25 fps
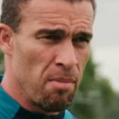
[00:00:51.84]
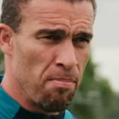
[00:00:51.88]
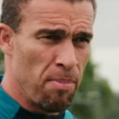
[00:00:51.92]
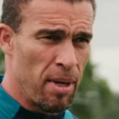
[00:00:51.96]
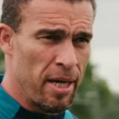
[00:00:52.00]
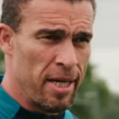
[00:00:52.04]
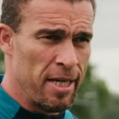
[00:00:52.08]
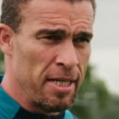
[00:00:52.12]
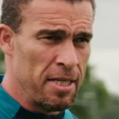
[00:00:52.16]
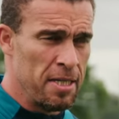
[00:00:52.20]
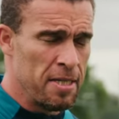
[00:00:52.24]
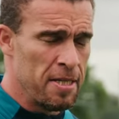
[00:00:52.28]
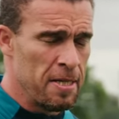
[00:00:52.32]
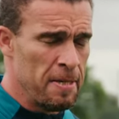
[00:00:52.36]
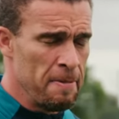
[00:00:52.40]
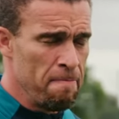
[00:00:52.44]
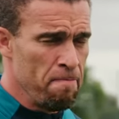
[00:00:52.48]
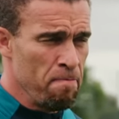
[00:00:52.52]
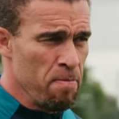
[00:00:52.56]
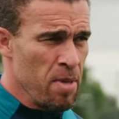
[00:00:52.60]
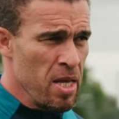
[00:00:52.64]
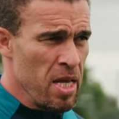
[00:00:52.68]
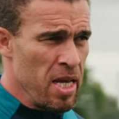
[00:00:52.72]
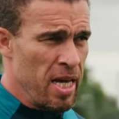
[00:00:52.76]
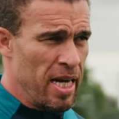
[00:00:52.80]
in place,
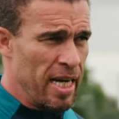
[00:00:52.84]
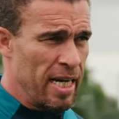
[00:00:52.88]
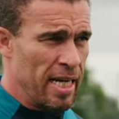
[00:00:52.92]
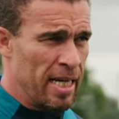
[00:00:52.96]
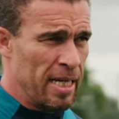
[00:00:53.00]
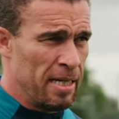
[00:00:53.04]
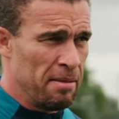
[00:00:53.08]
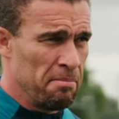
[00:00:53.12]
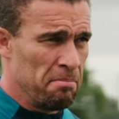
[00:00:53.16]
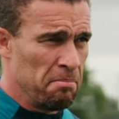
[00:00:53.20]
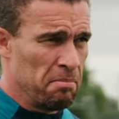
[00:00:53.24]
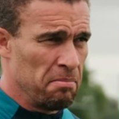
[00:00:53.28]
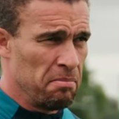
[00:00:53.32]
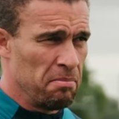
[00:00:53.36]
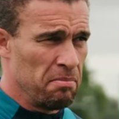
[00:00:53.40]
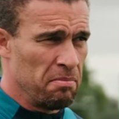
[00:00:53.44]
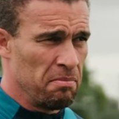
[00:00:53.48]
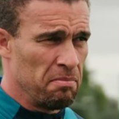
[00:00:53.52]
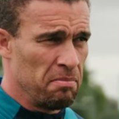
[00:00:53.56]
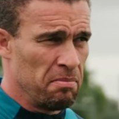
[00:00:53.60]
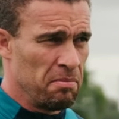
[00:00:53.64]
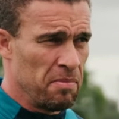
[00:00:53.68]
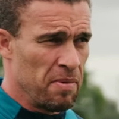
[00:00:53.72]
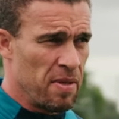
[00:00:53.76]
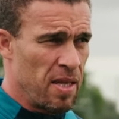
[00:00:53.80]

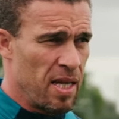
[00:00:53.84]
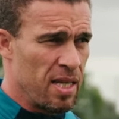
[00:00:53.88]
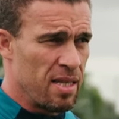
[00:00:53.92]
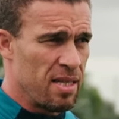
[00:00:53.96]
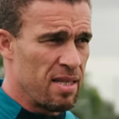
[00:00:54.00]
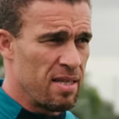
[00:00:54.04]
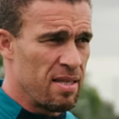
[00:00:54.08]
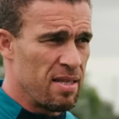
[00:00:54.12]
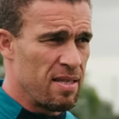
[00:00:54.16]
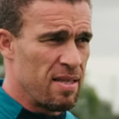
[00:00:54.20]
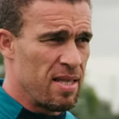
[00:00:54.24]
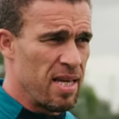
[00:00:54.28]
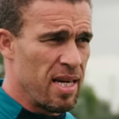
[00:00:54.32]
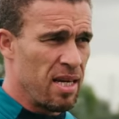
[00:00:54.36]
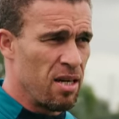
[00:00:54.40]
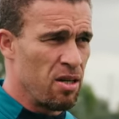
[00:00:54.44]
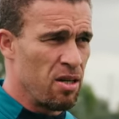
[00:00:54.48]
that they